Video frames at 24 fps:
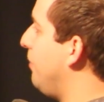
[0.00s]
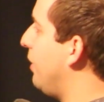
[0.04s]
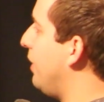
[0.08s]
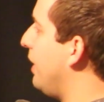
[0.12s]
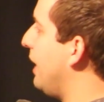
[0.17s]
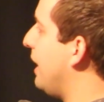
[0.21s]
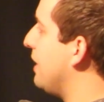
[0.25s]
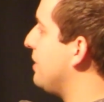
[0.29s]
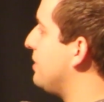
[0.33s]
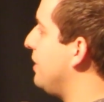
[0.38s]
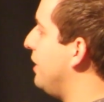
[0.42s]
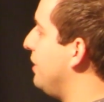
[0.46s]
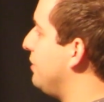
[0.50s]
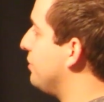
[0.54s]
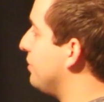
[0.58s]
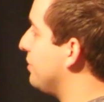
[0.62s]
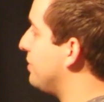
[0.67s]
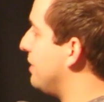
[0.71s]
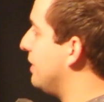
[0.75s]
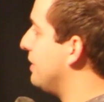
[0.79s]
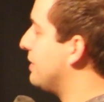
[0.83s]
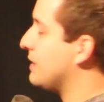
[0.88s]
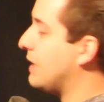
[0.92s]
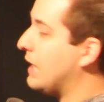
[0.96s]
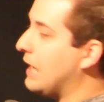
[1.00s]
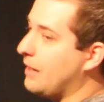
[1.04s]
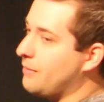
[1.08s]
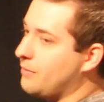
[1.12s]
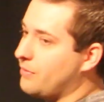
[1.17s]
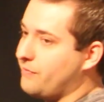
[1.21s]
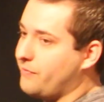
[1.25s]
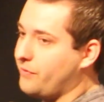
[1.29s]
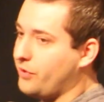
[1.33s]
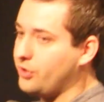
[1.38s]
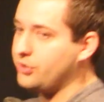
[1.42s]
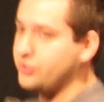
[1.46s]
Mary asked the angel, "Since I
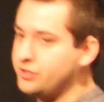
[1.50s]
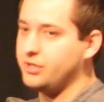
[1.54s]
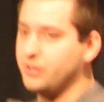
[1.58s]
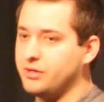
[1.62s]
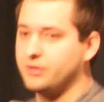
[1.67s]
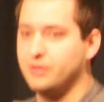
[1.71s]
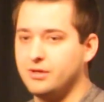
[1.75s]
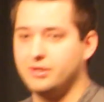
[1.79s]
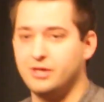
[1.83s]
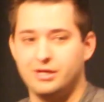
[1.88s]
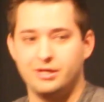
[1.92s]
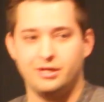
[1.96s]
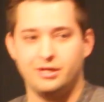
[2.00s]
am a virgin."